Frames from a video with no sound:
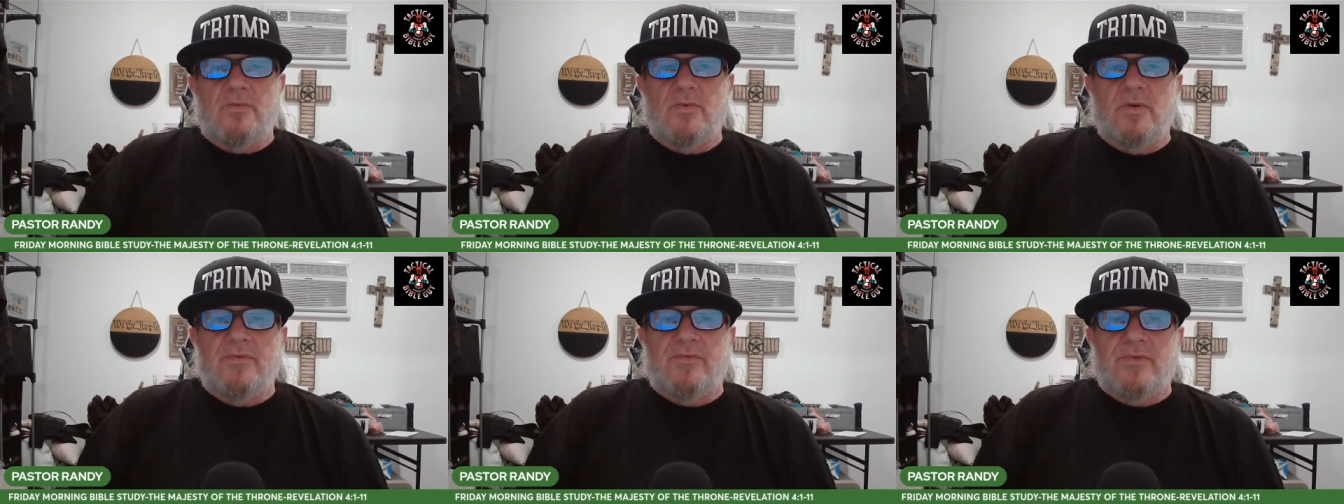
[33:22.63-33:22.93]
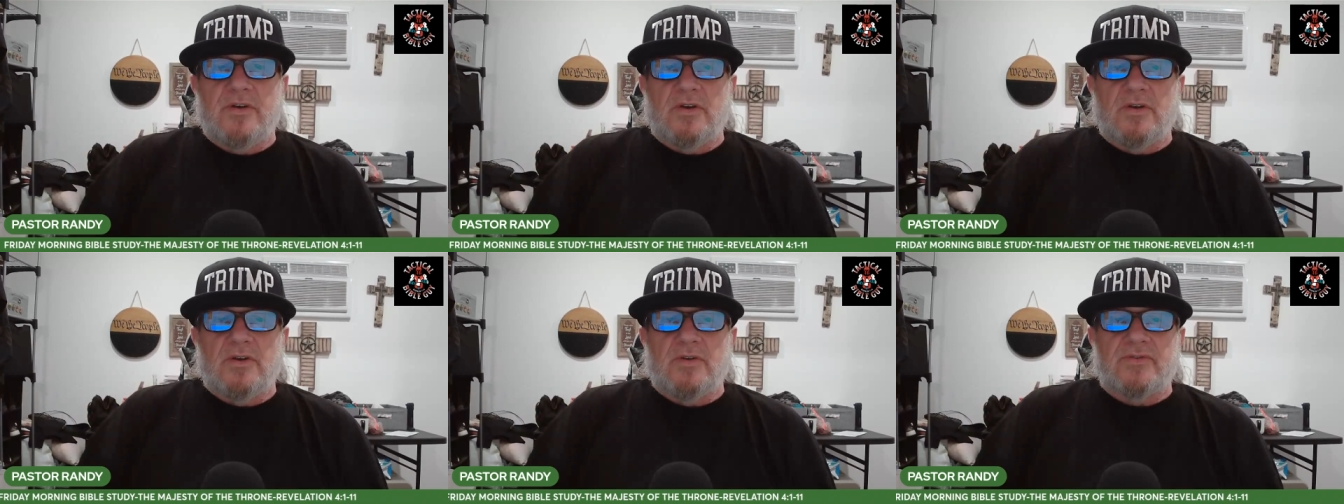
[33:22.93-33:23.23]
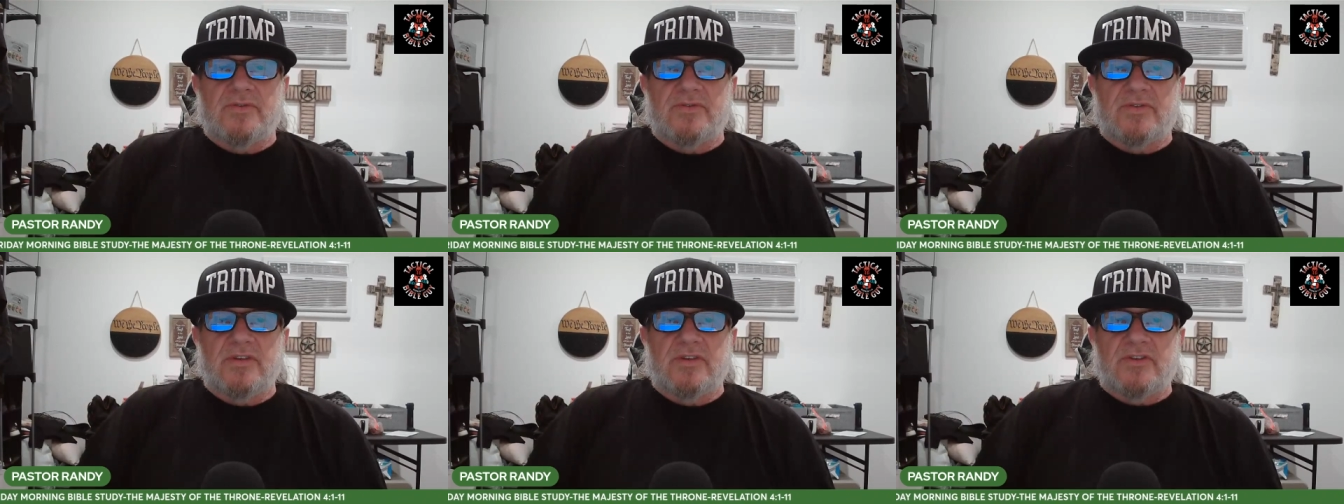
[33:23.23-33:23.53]

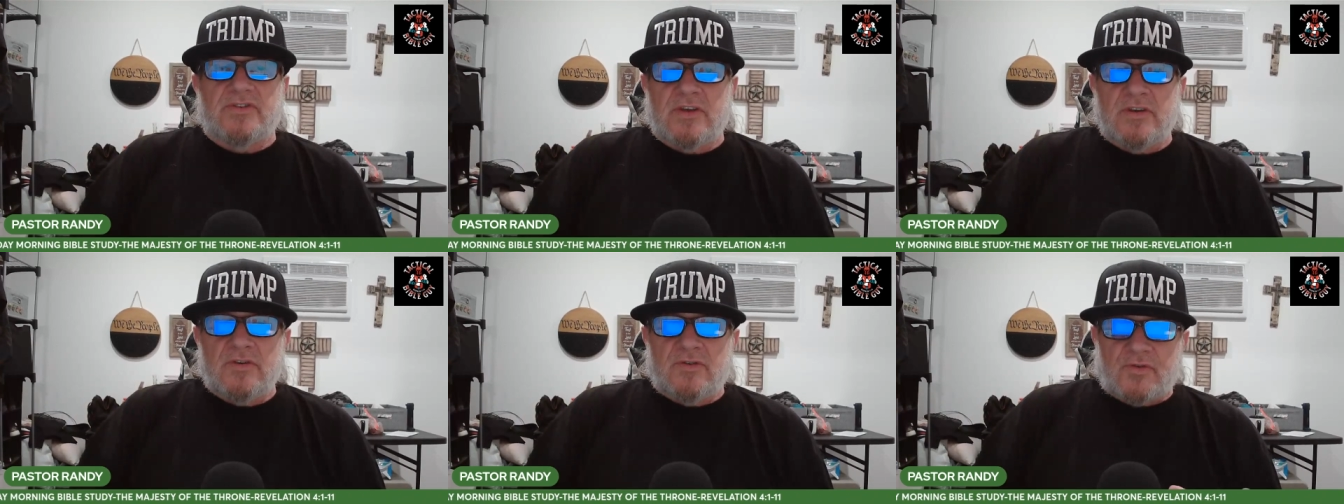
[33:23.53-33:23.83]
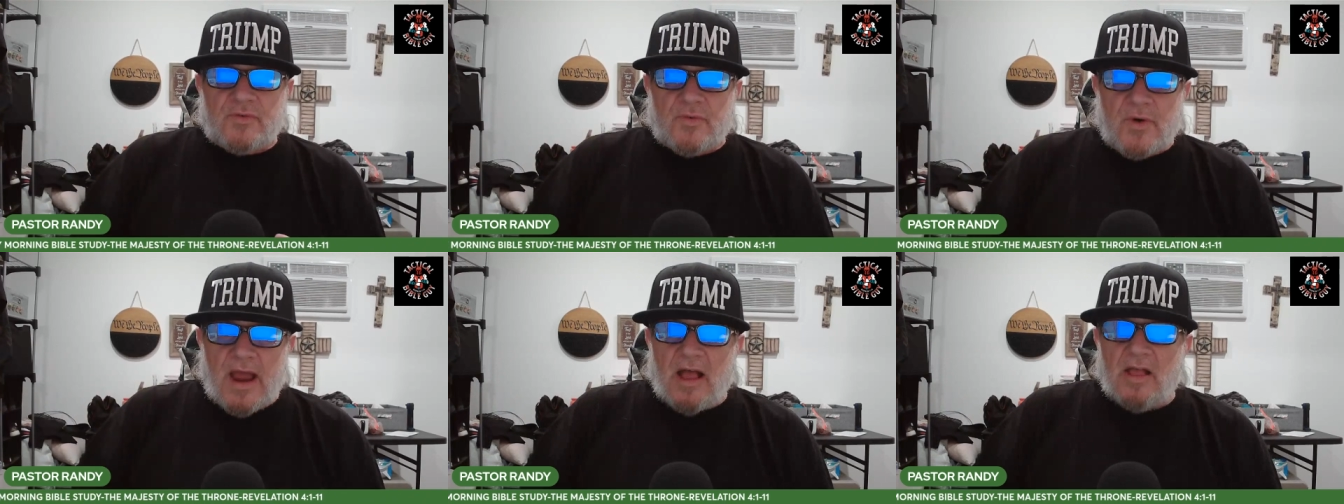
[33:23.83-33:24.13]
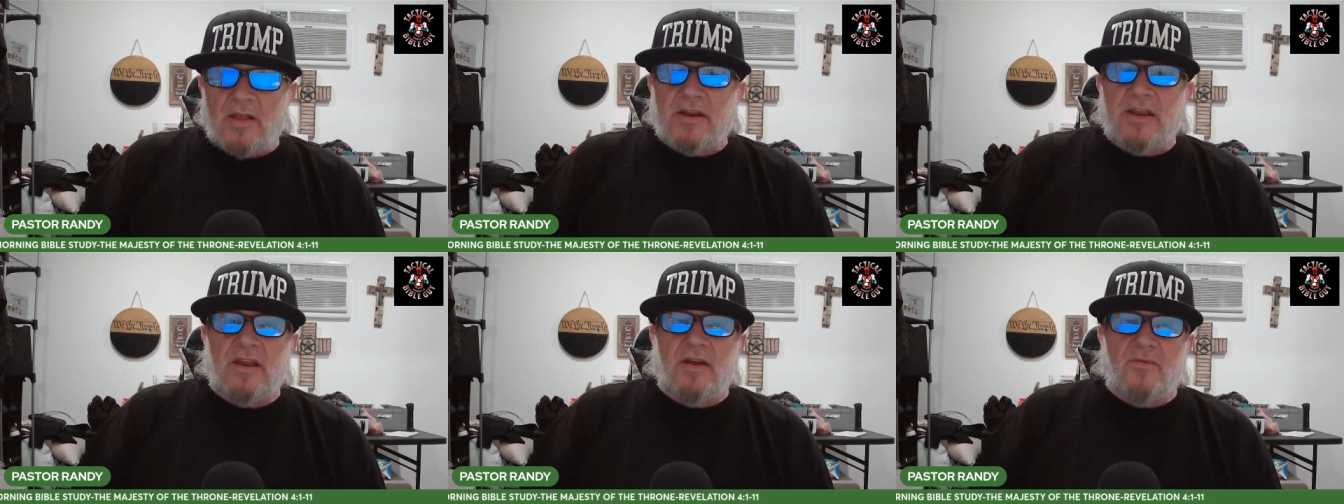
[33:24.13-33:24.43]
reveals the
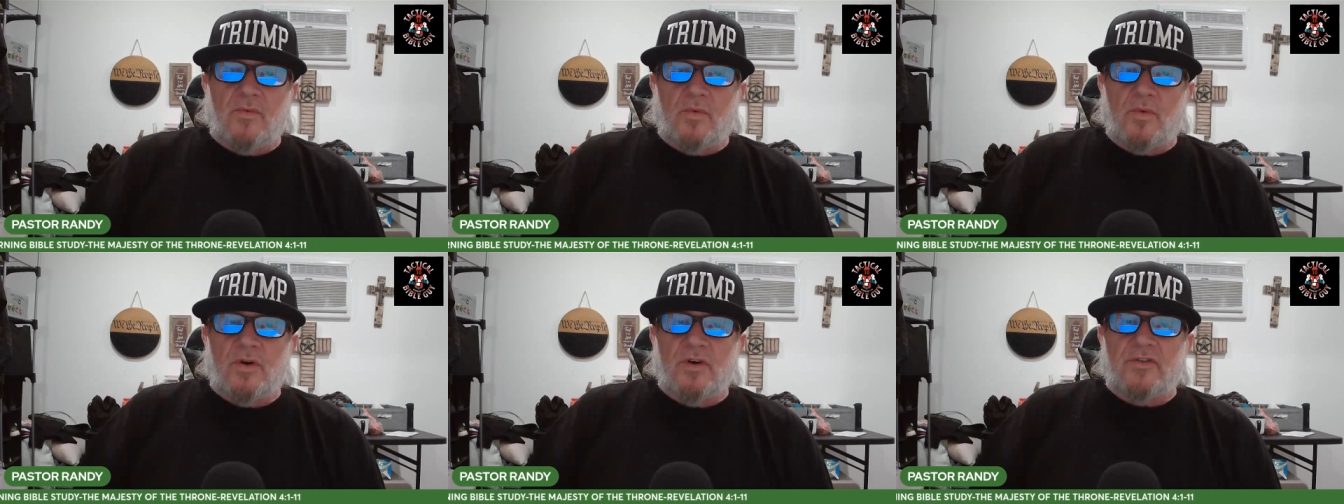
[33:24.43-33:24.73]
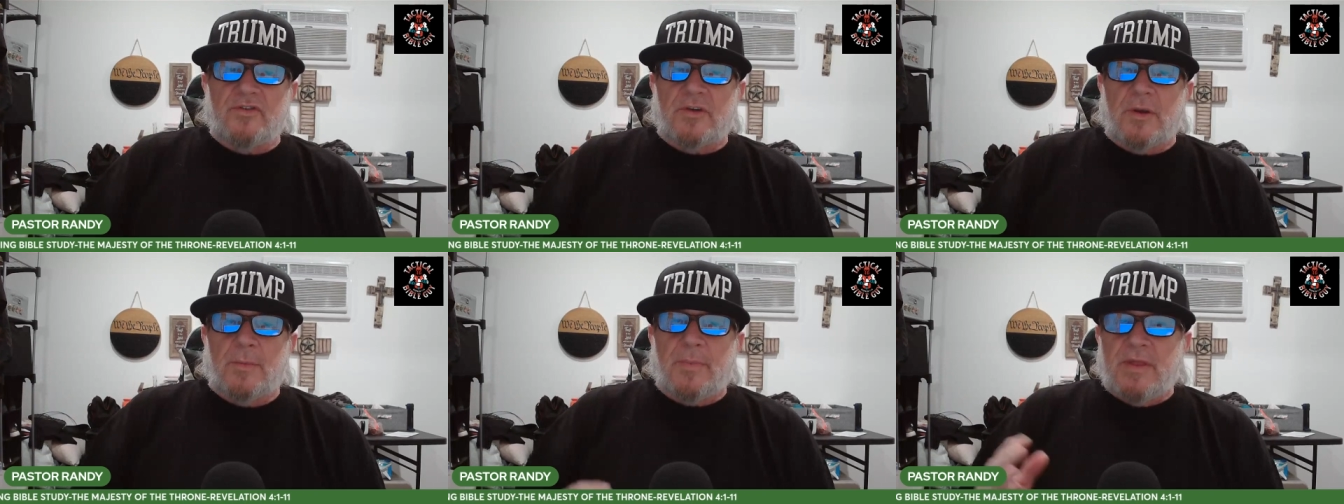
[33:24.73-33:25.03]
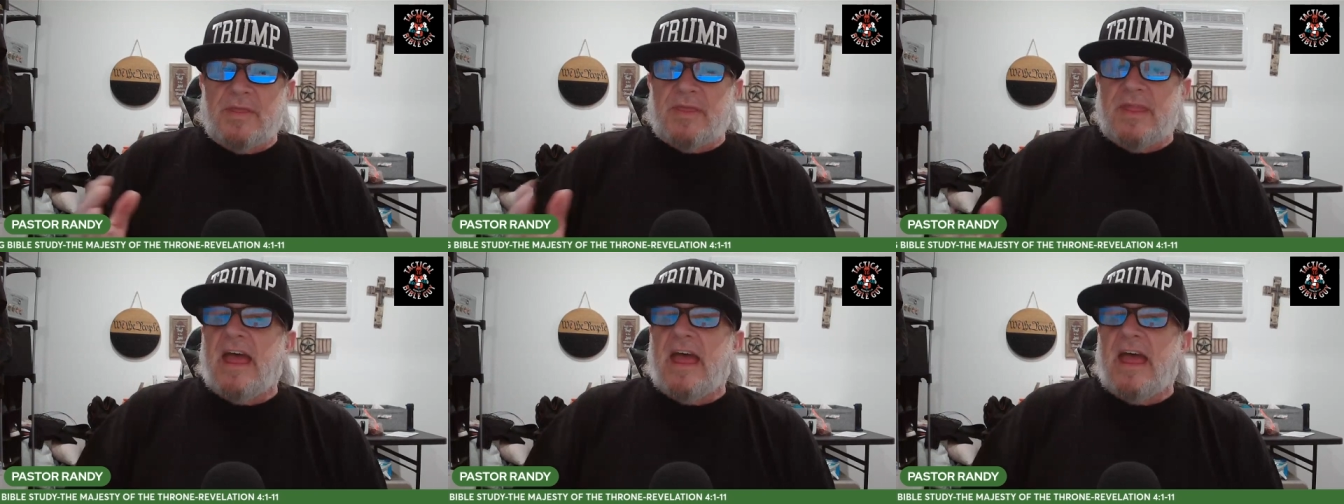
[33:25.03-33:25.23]
centrality of worship in